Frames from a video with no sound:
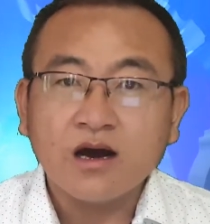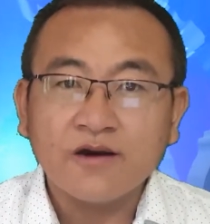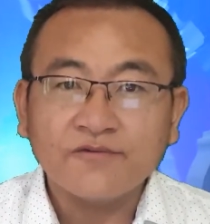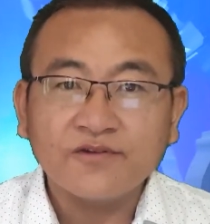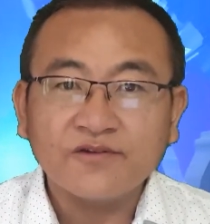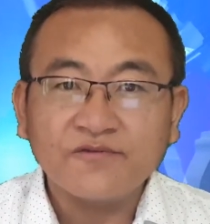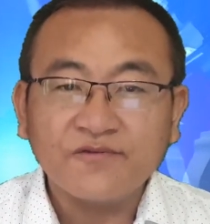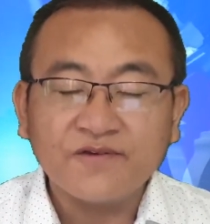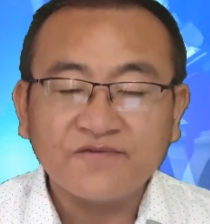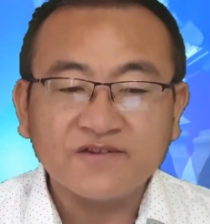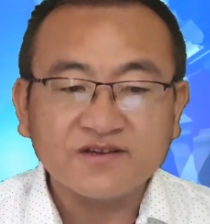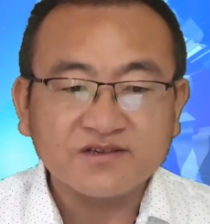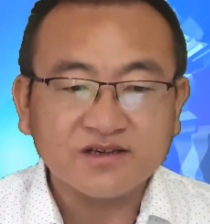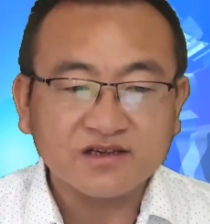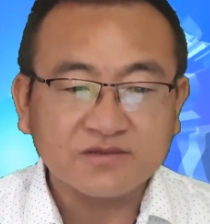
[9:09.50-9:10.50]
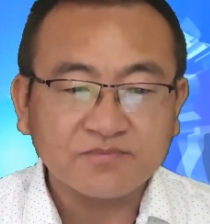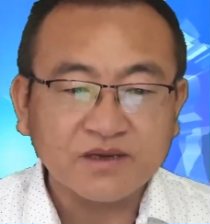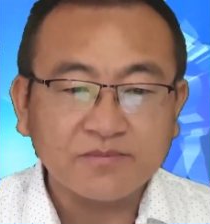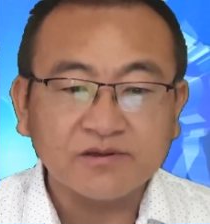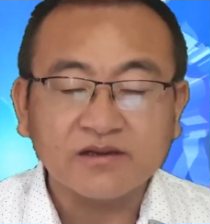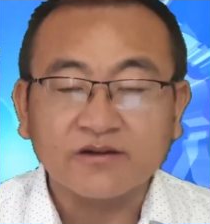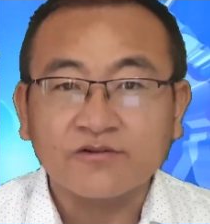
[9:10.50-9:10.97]
after 56
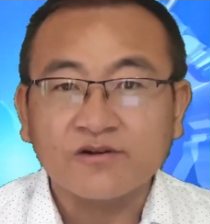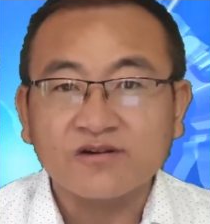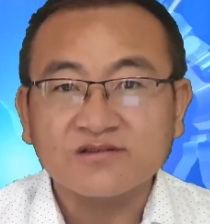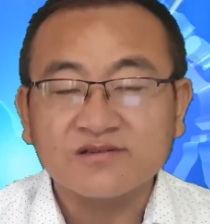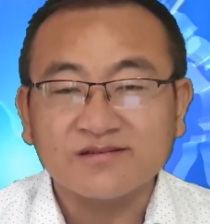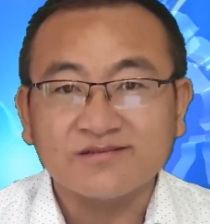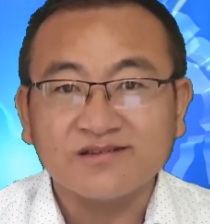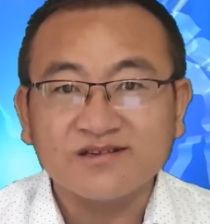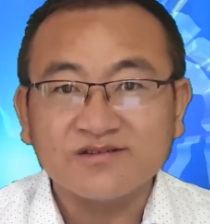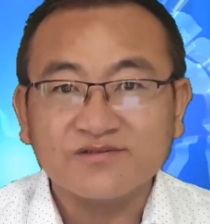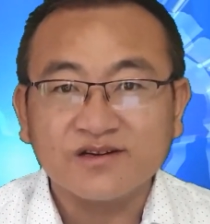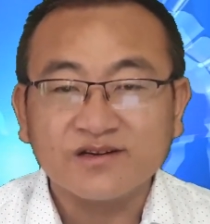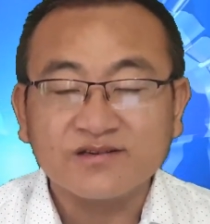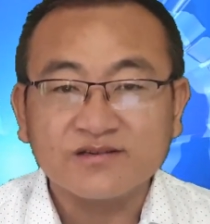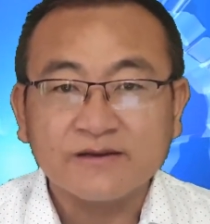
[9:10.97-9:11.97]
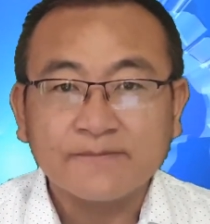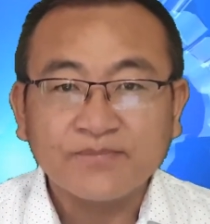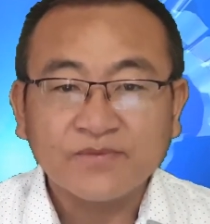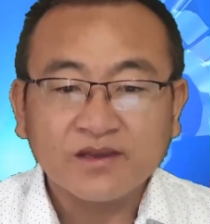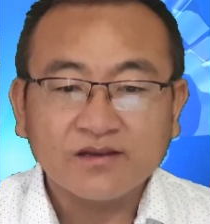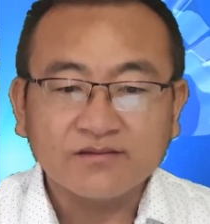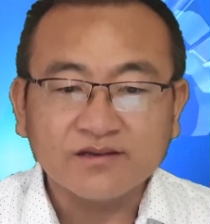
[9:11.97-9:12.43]
people across districts
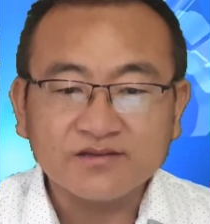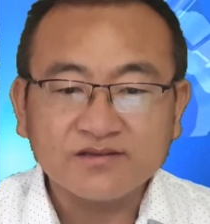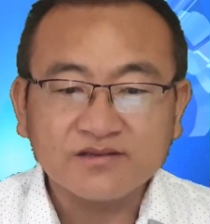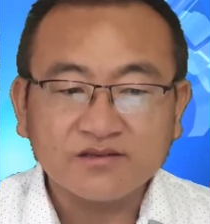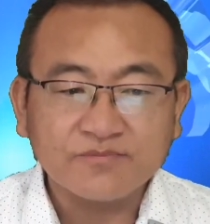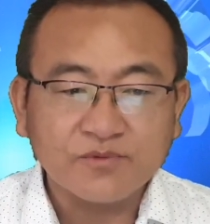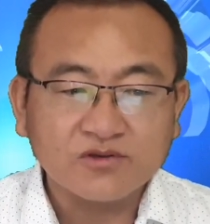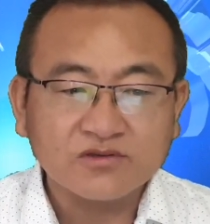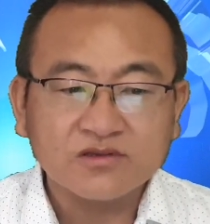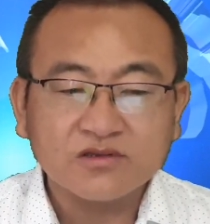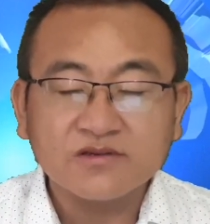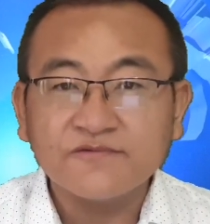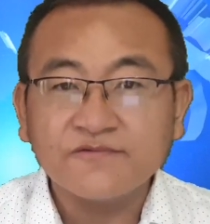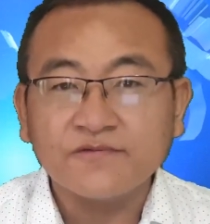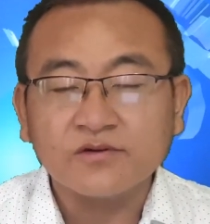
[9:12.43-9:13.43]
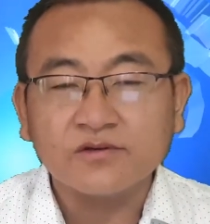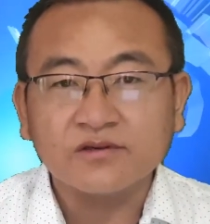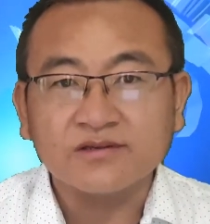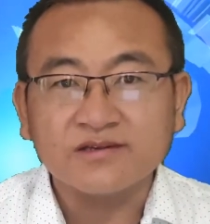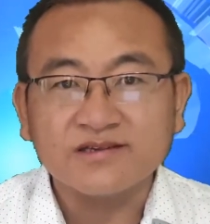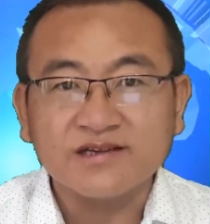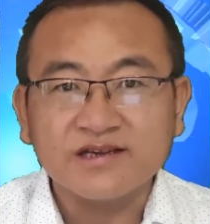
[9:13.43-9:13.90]
tested positive for the
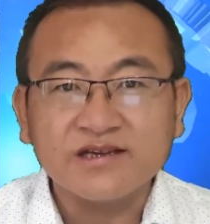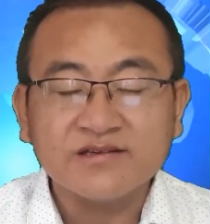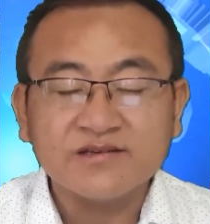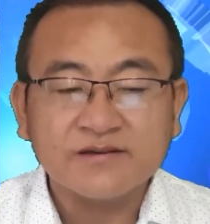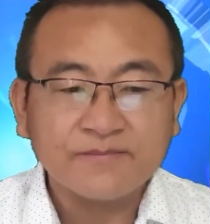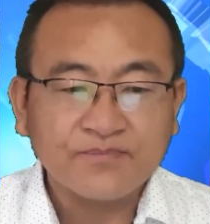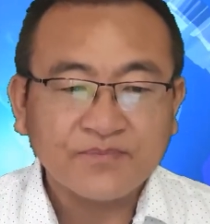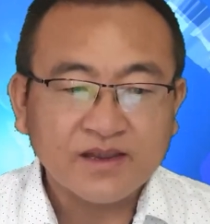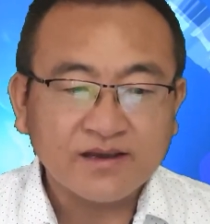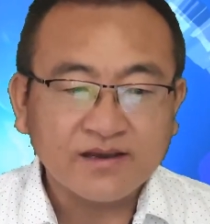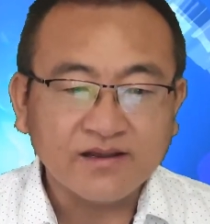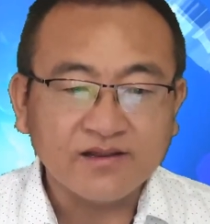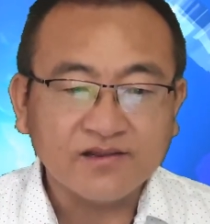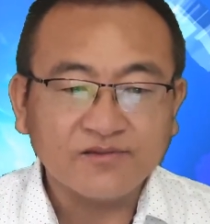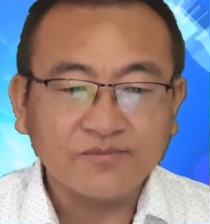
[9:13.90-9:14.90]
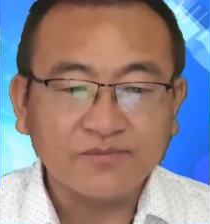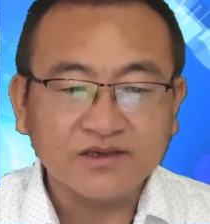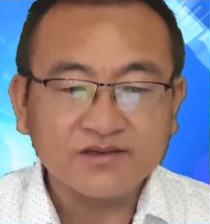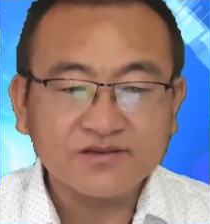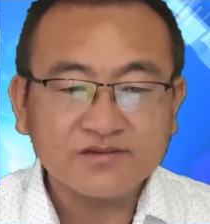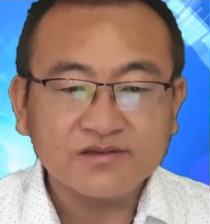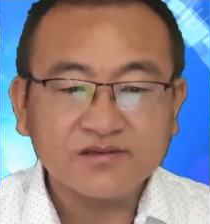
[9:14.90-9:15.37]
disease, Health
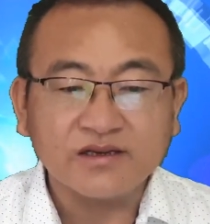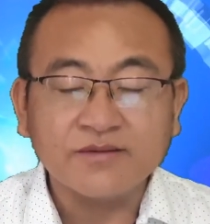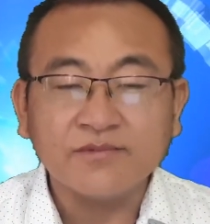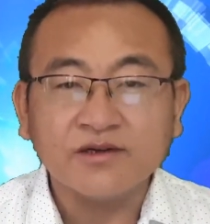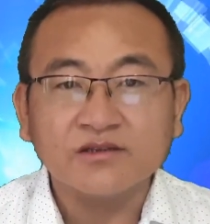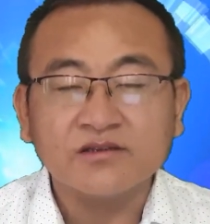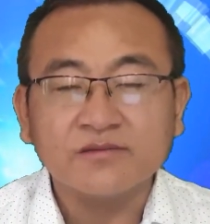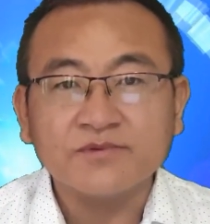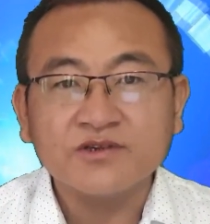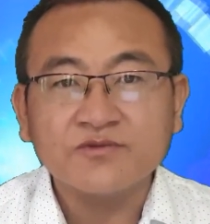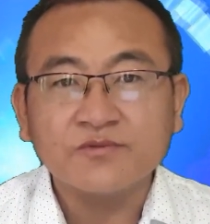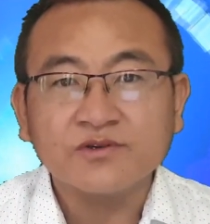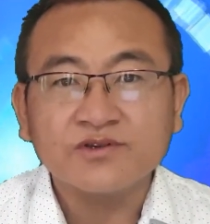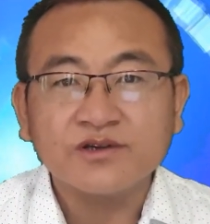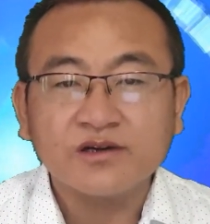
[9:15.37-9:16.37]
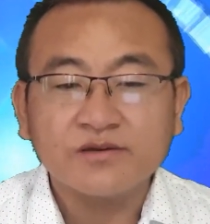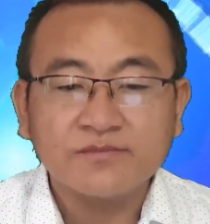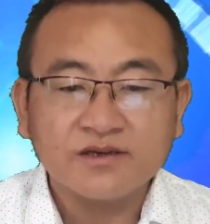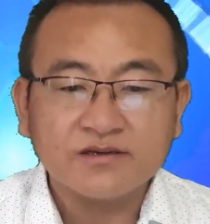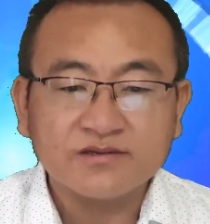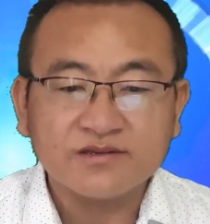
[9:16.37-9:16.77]
Minister Himanta Biswa Sarma